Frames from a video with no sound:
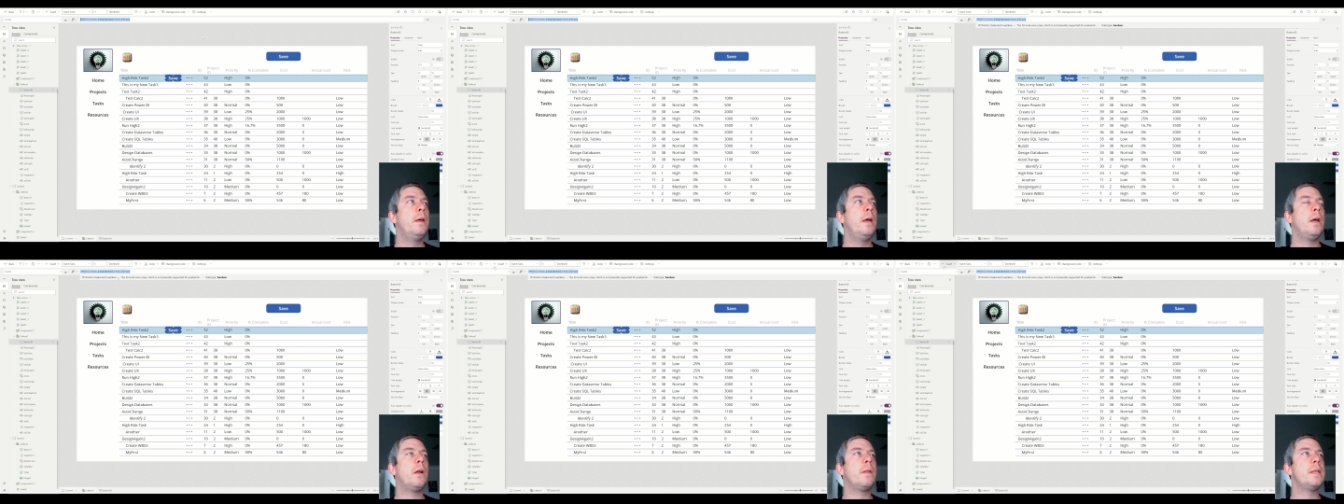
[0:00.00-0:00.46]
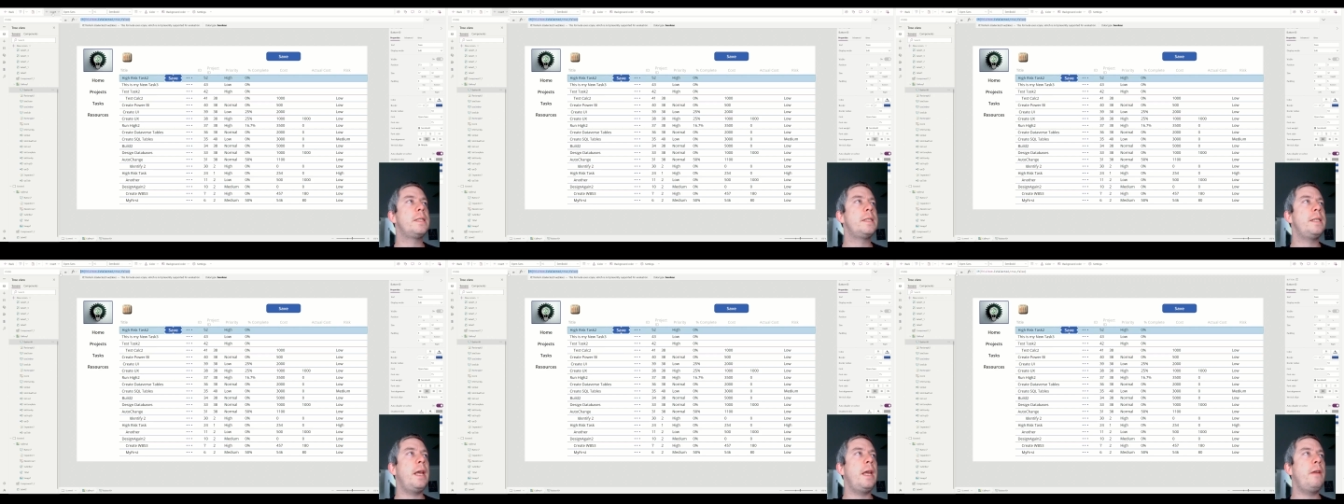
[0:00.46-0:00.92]
And on the
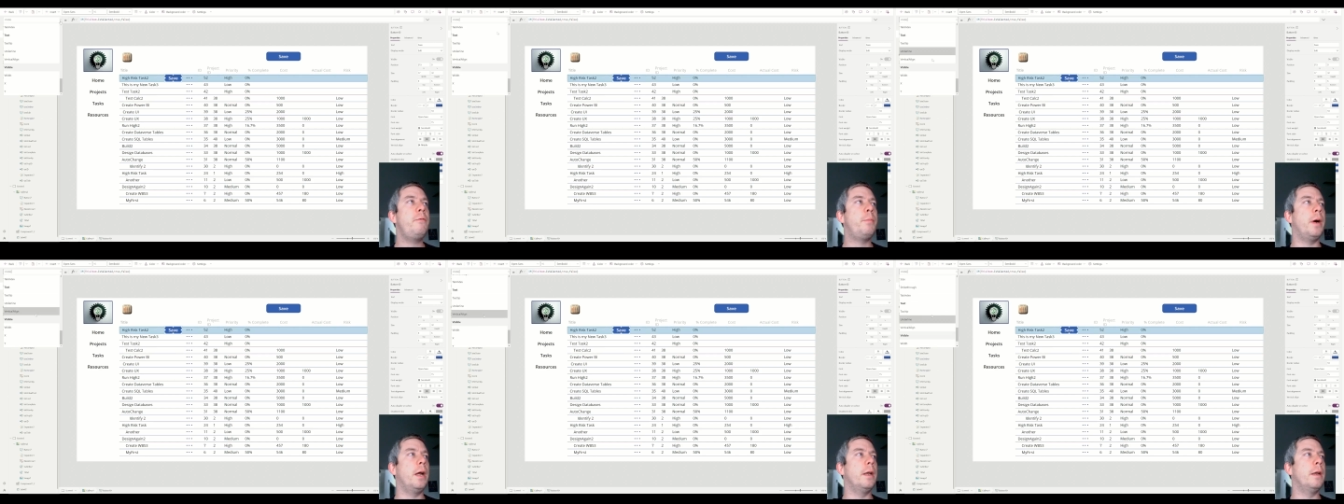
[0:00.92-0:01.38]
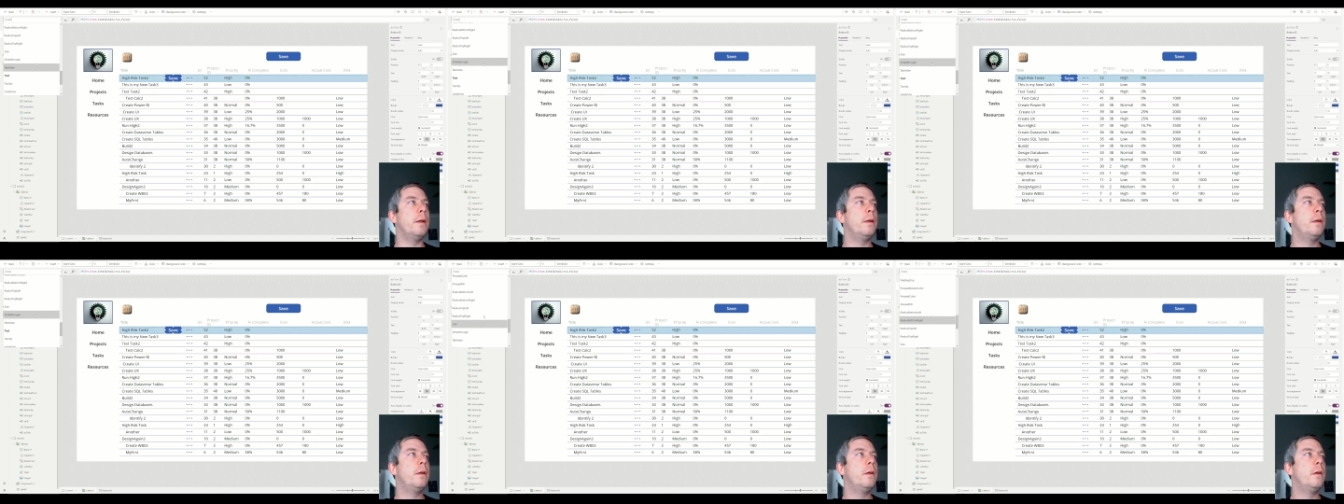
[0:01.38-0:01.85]
save button,
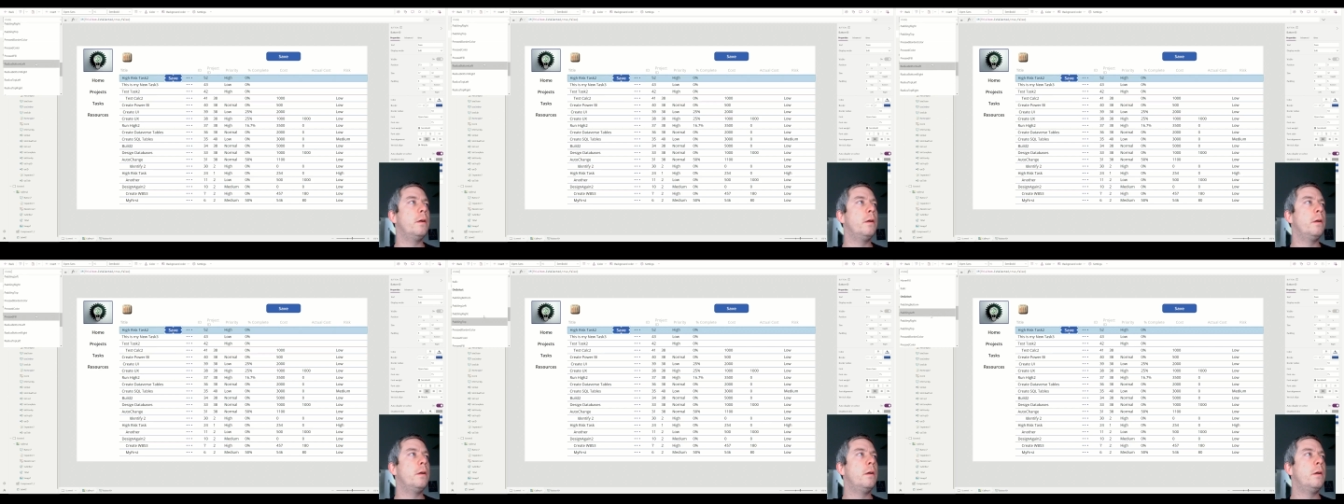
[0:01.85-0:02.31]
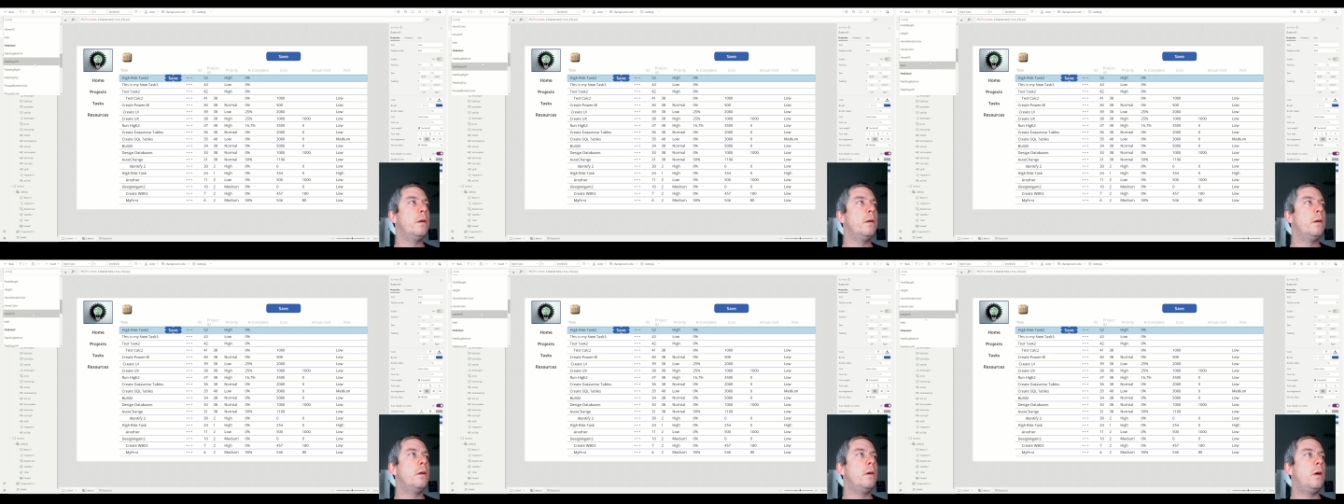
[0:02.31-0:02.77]

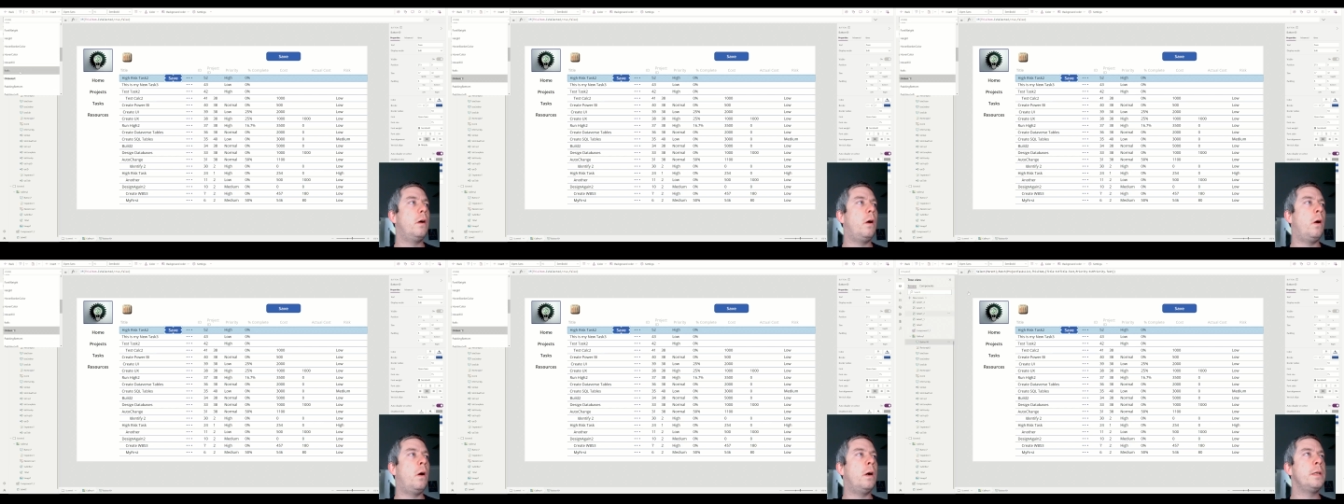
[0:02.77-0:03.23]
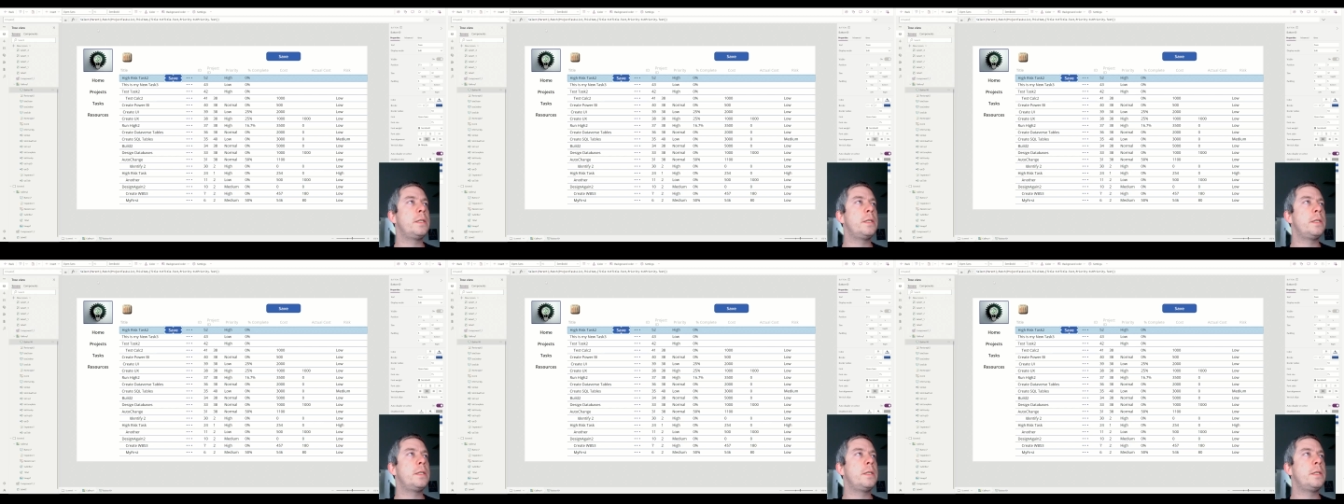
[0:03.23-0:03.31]
on